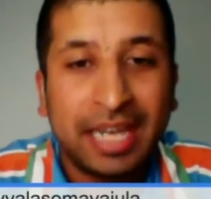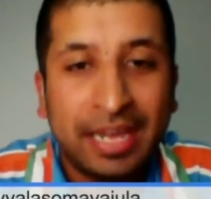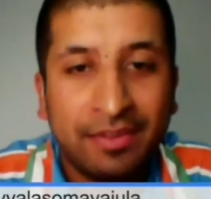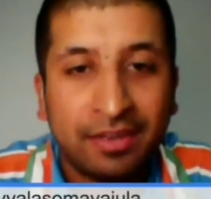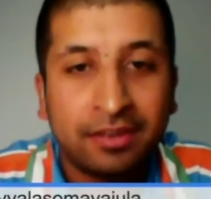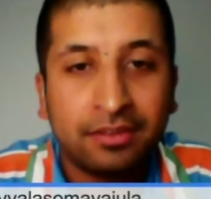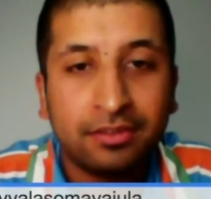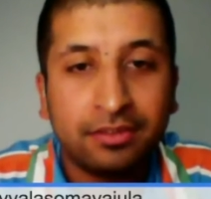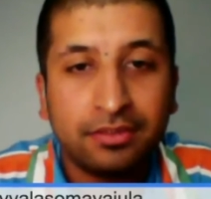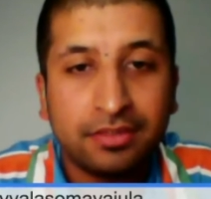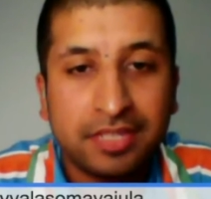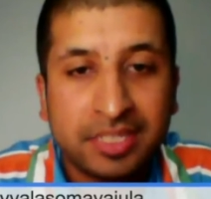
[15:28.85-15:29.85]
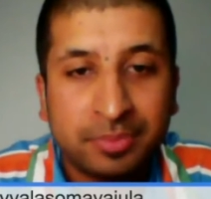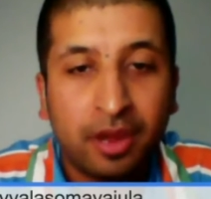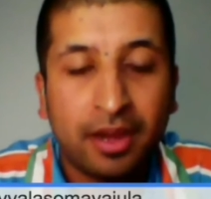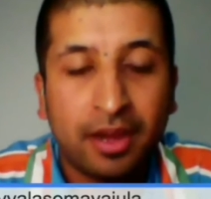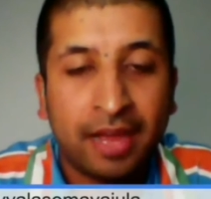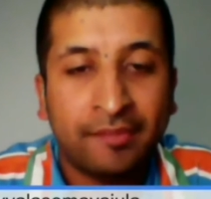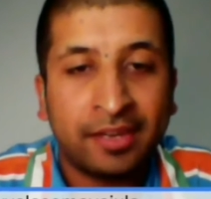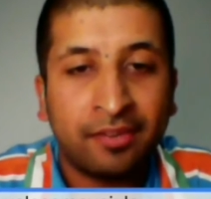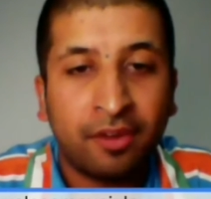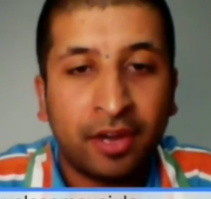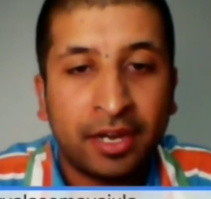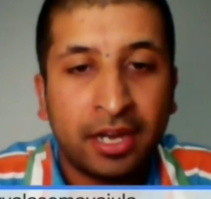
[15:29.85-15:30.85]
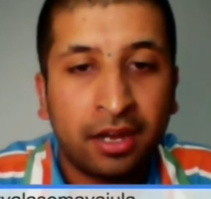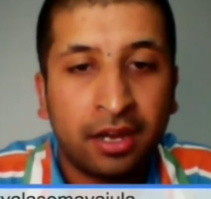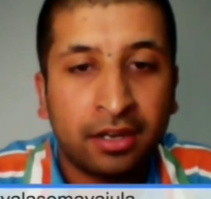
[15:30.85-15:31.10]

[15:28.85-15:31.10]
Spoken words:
even despite having a very young